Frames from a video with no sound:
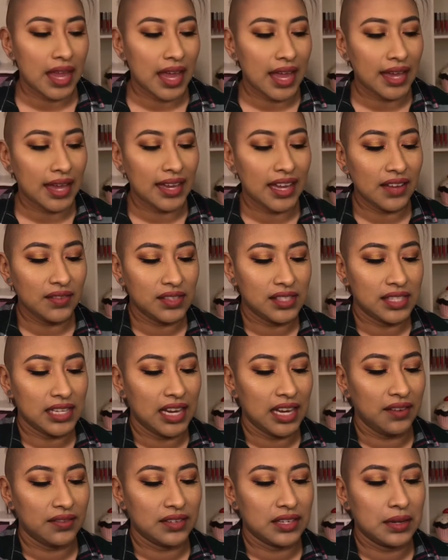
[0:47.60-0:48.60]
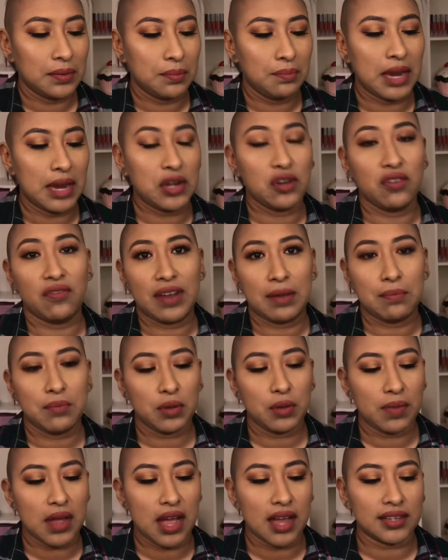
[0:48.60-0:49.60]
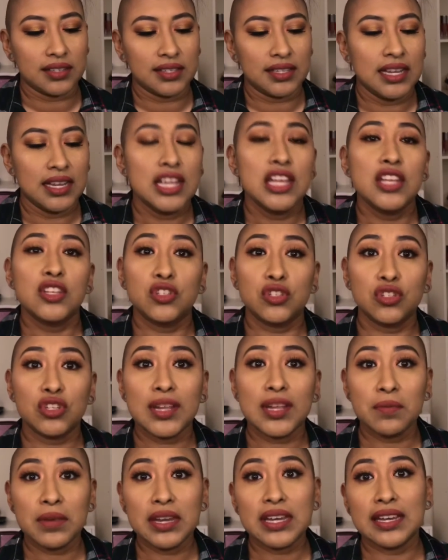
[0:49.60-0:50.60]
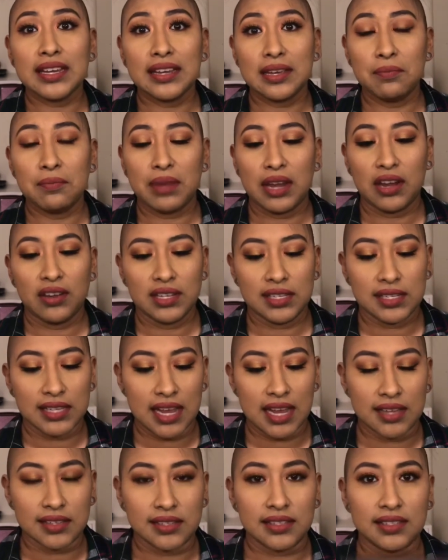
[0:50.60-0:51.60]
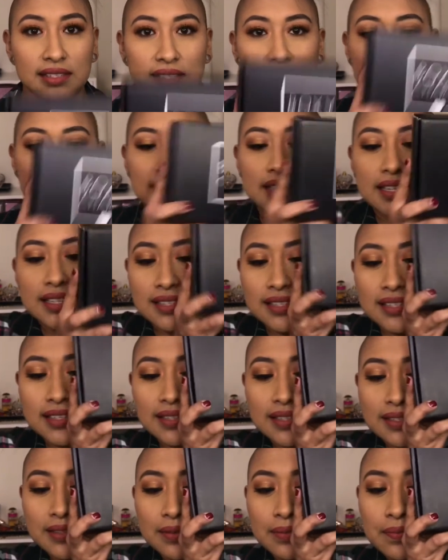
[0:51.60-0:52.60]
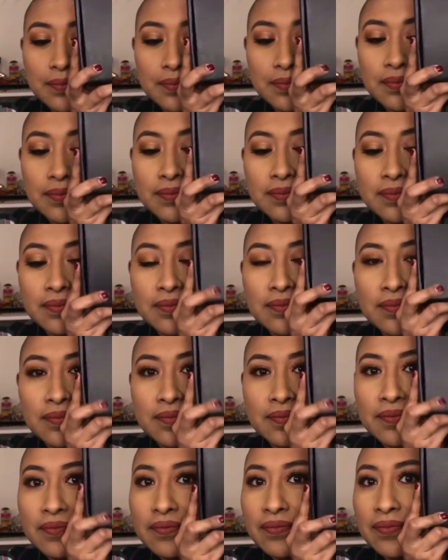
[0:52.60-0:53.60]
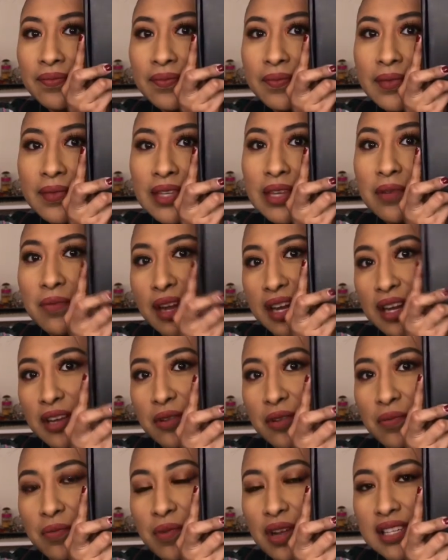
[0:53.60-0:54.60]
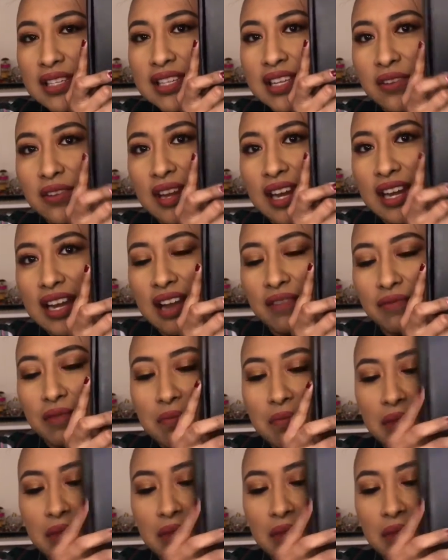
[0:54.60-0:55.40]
I have saved my November box so that we can compare the sizes. This is the regular ones that you get every